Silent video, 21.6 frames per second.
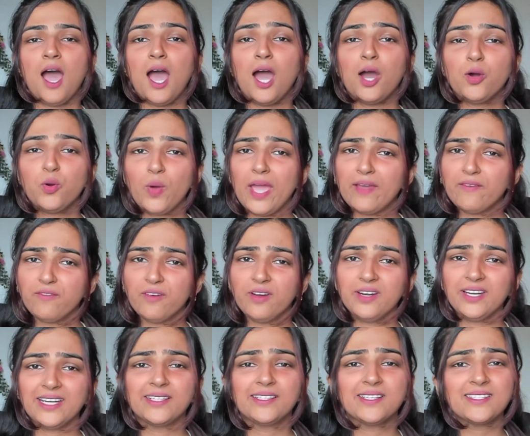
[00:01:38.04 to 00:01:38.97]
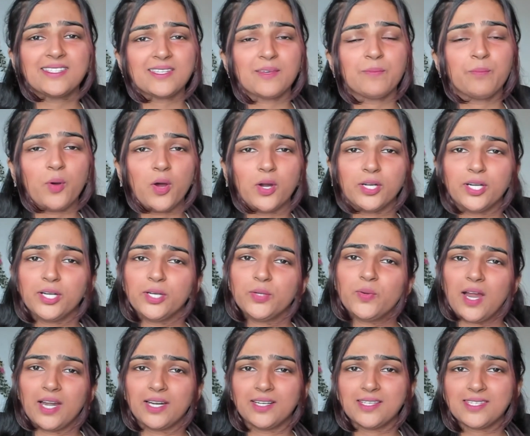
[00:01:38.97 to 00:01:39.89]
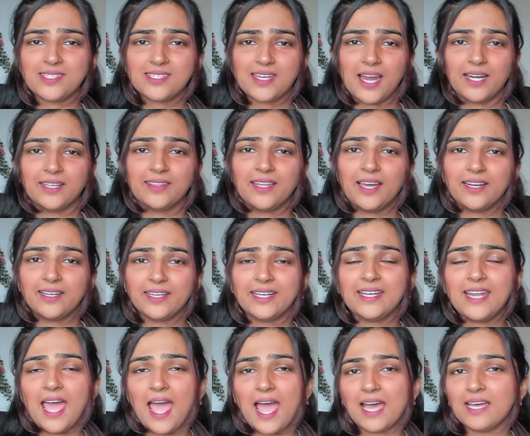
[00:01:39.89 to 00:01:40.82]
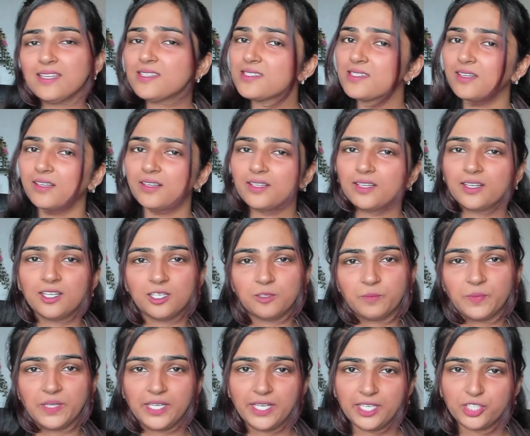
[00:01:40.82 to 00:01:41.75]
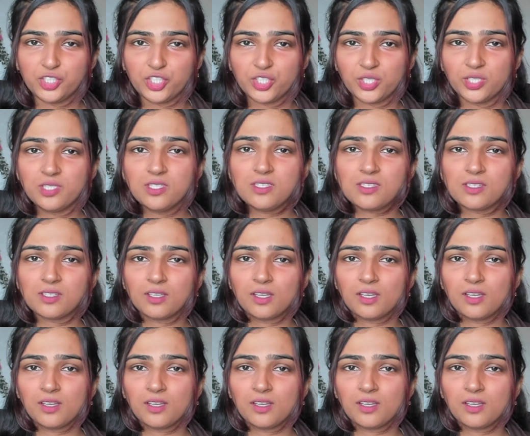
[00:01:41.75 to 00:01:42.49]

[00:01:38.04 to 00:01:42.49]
However, it is important to understand that it has certain limitations.